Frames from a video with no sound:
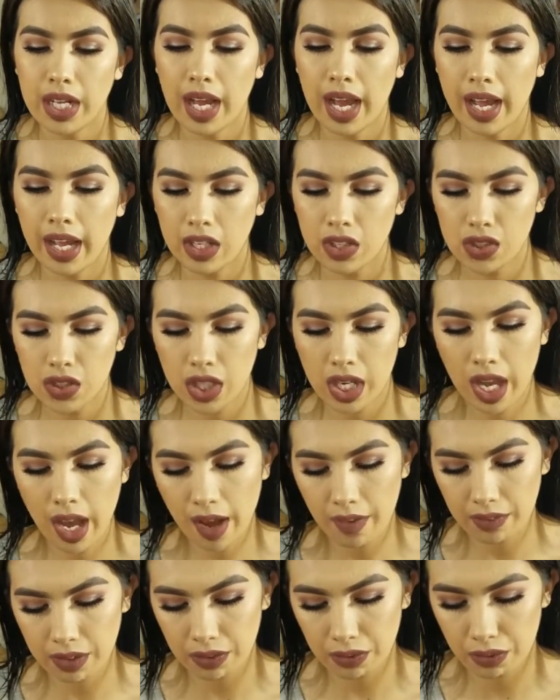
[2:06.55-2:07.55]
I actually
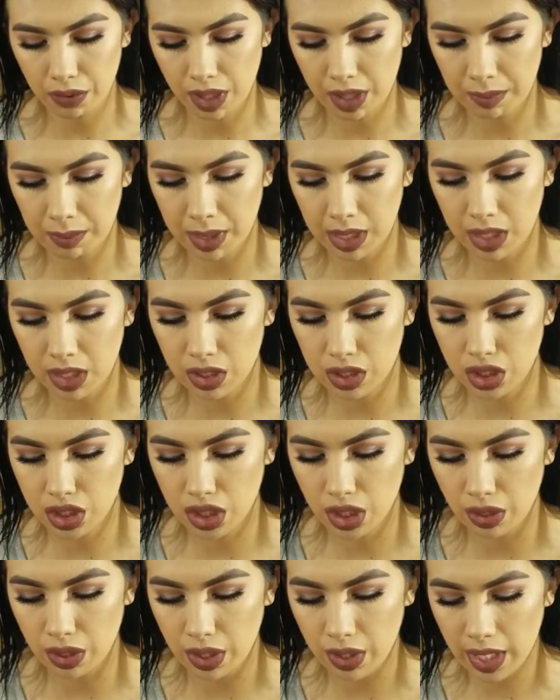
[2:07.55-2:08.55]
have it in front of me to
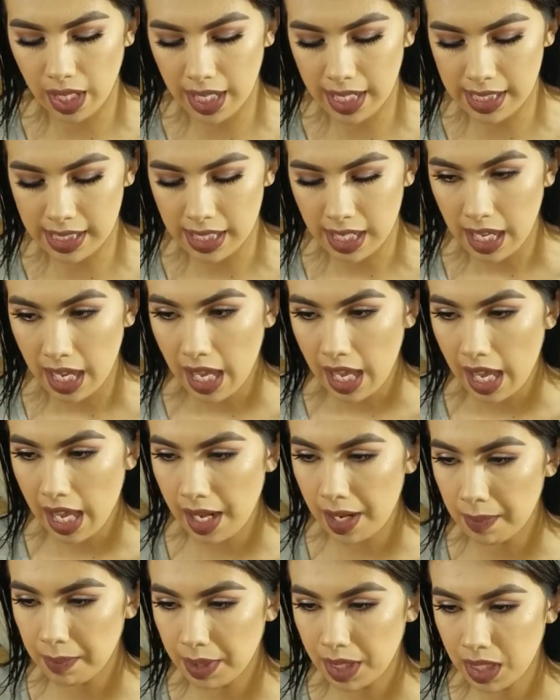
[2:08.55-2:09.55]
show to you guys,
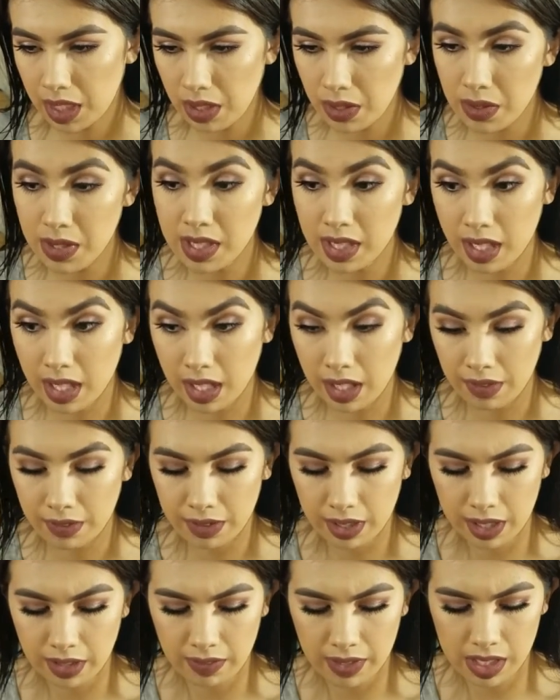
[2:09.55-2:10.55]
and I'm gonna use the
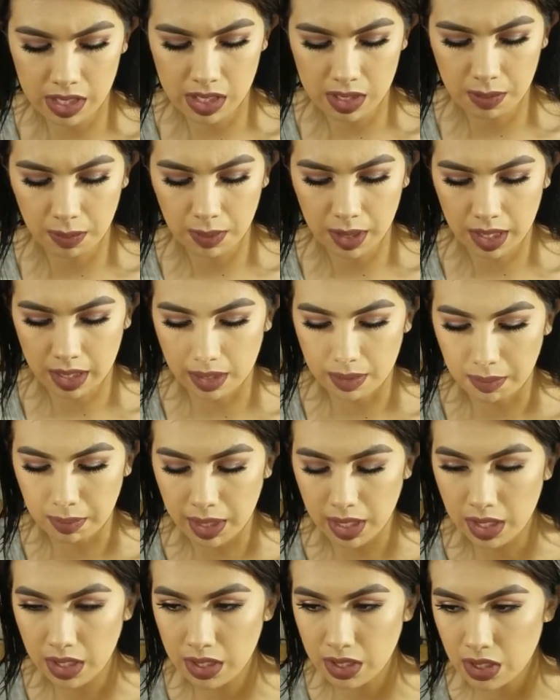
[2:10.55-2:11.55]
cover of it to block the
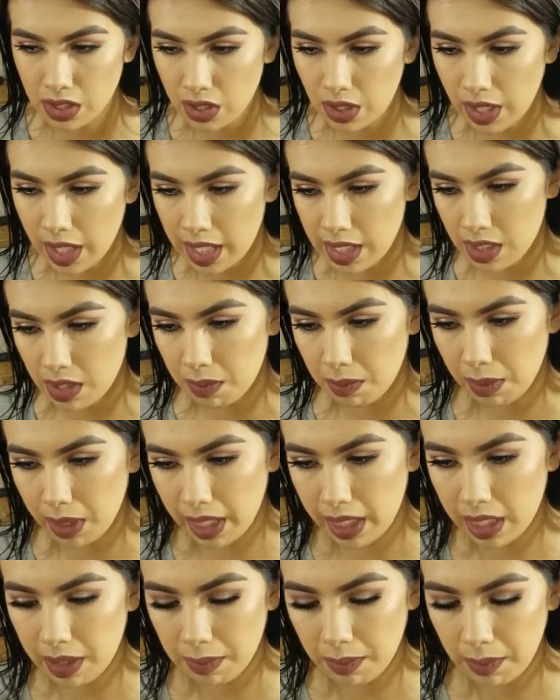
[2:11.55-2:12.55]
mirror so you guys aren't
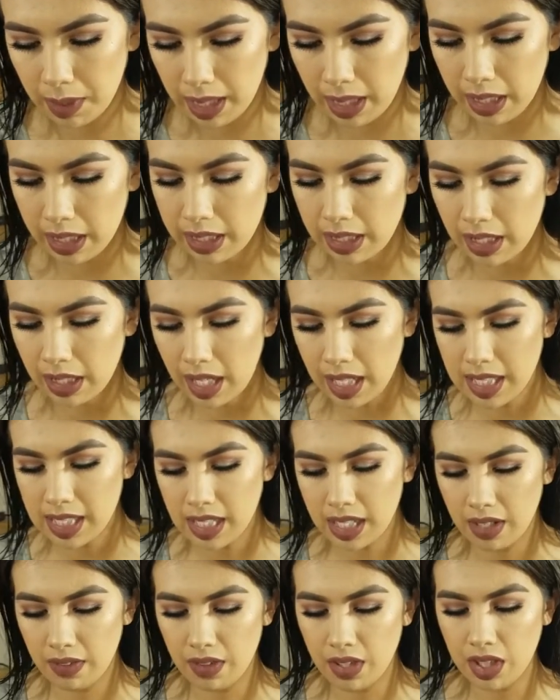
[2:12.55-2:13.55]
blinded by like the lights
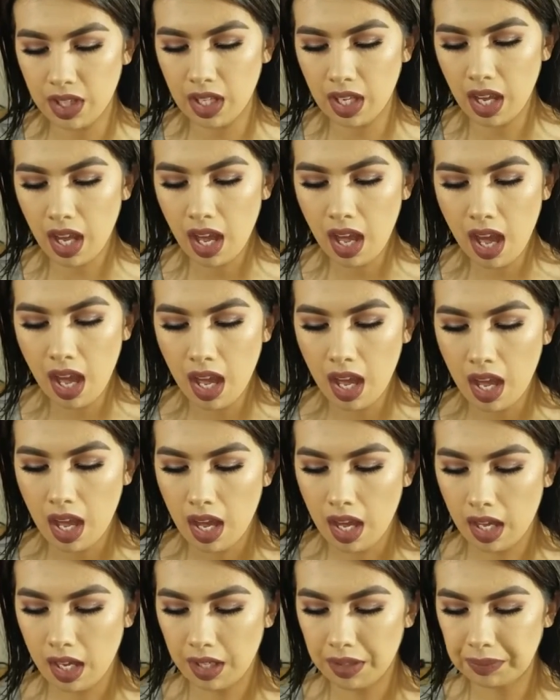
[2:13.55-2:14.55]
and everything.
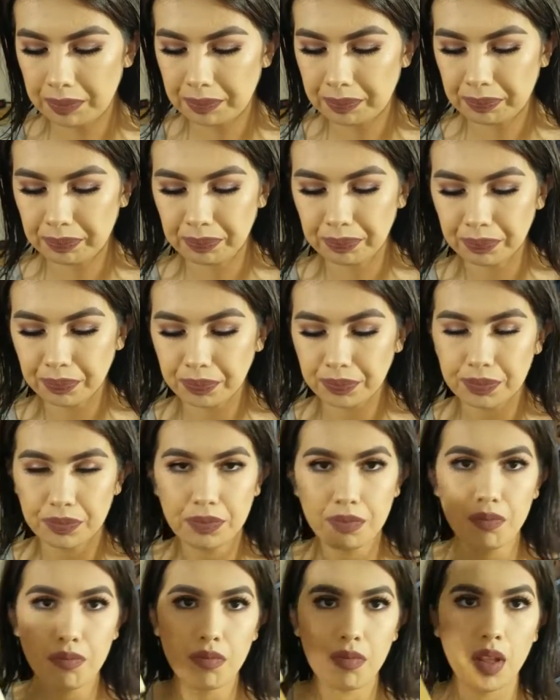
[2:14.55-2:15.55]

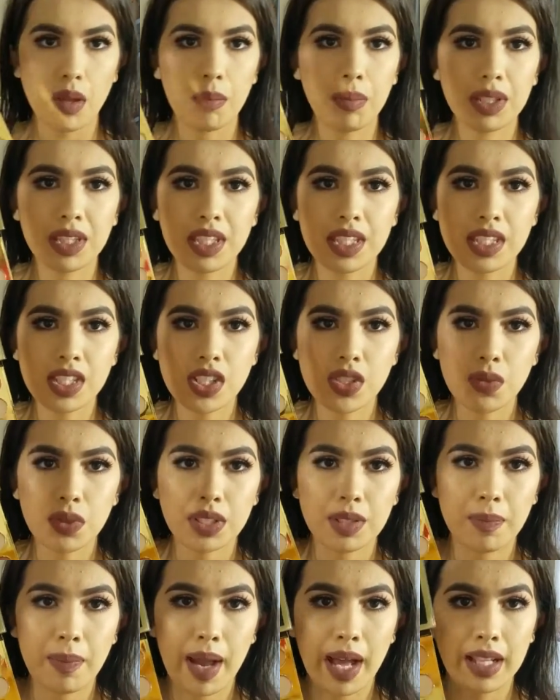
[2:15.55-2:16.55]
But this is
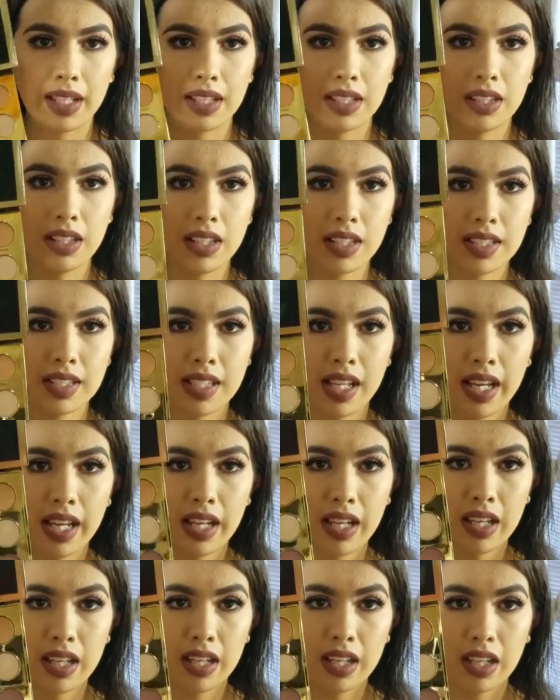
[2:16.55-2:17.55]
what the palette looks
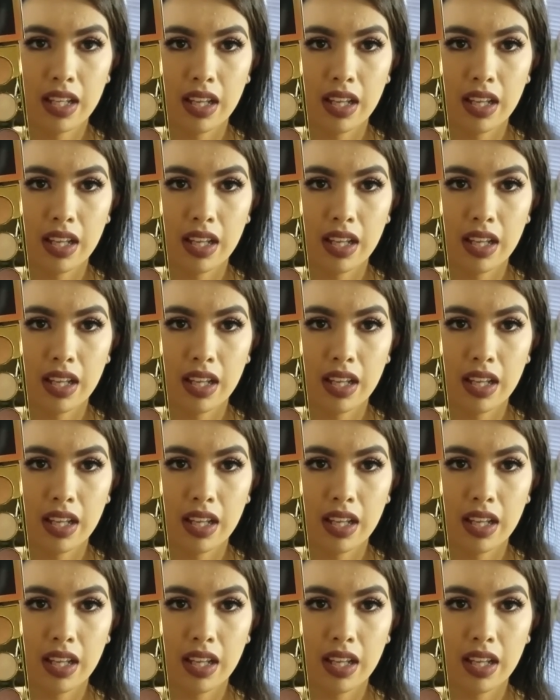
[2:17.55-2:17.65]
like.